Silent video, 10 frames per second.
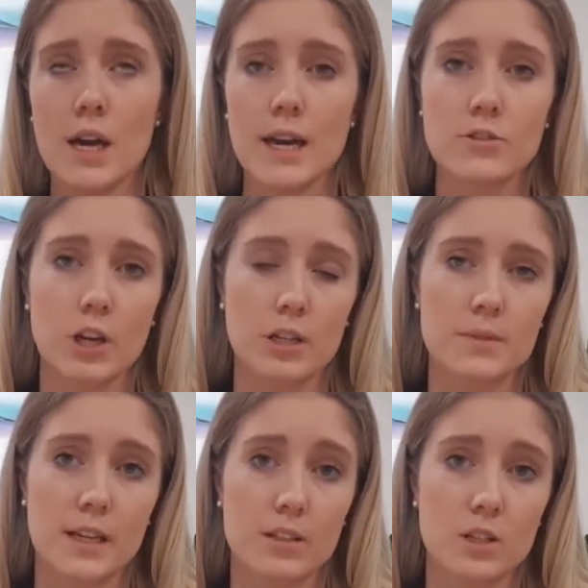in
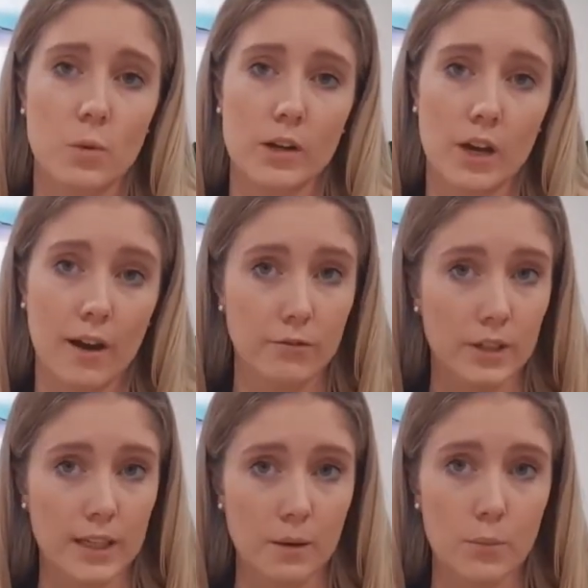circumstances where you have
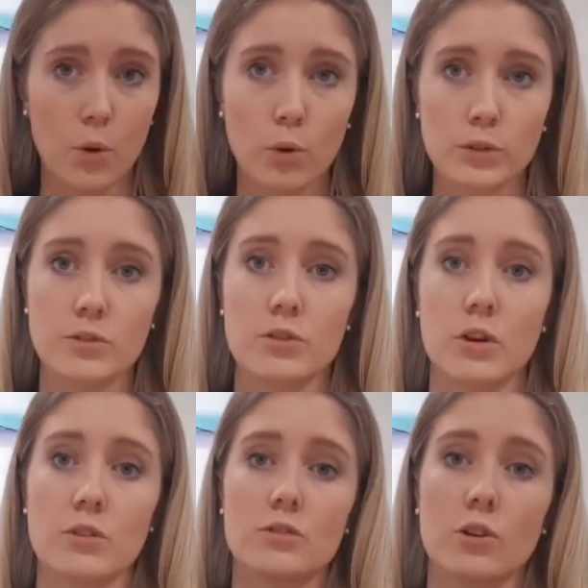really important
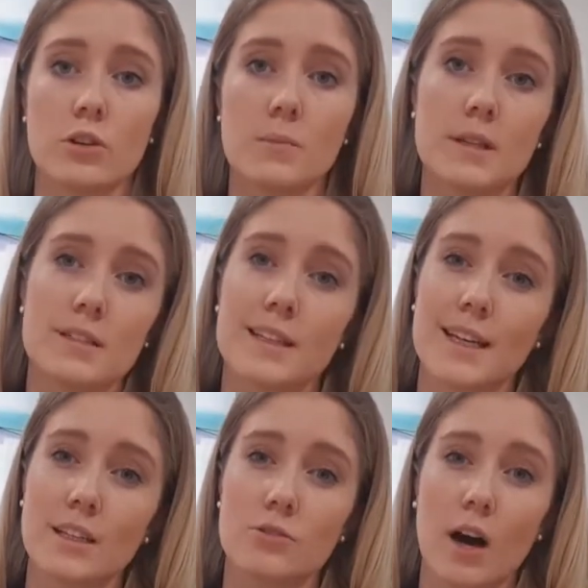documents that
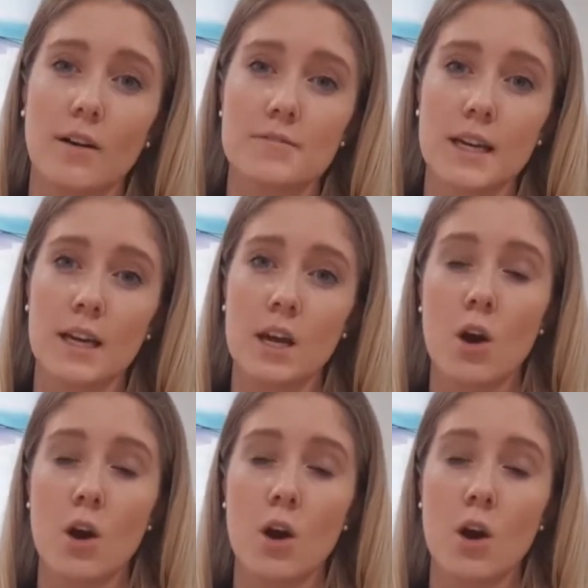need drafting,